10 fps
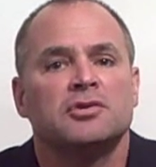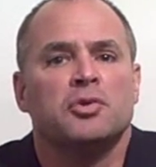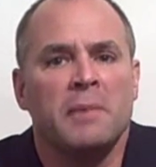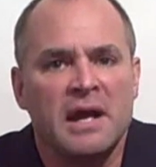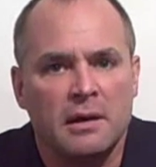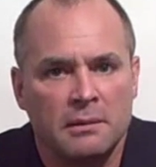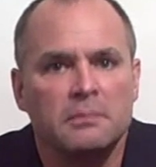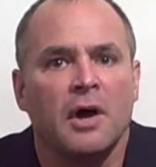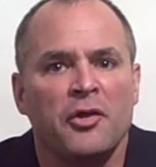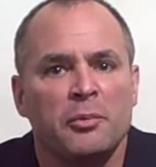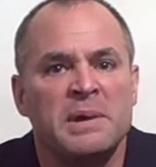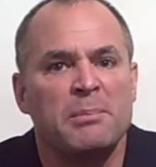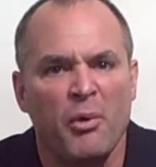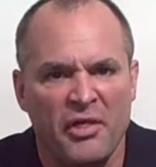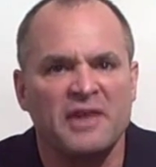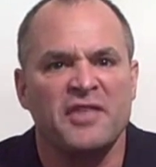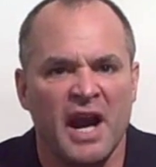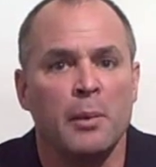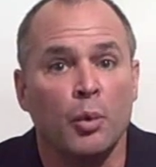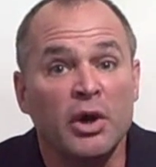to make other people think that
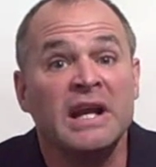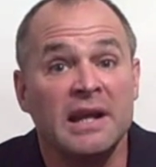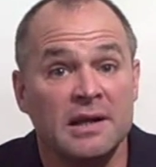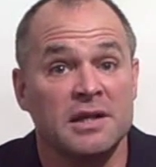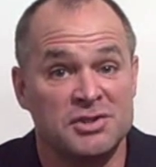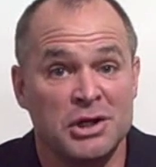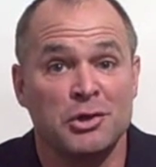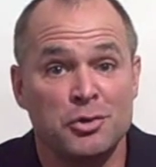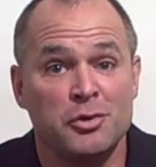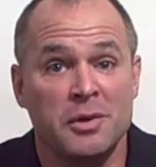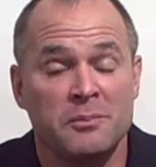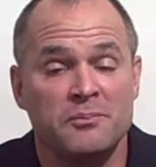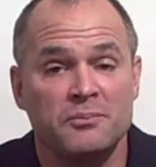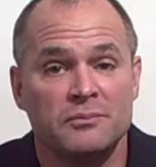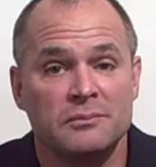I'm really listening to them?